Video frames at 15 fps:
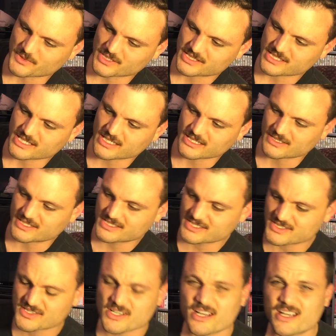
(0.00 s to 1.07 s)
But this
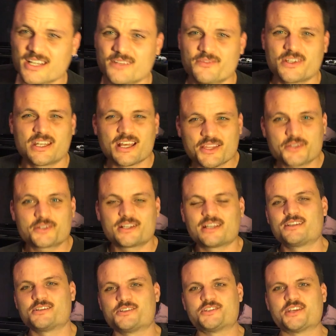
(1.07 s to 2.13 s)
is kind of another
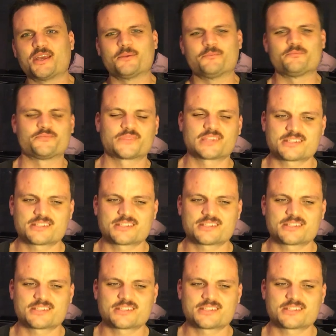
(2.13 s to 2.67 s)
hidden gem.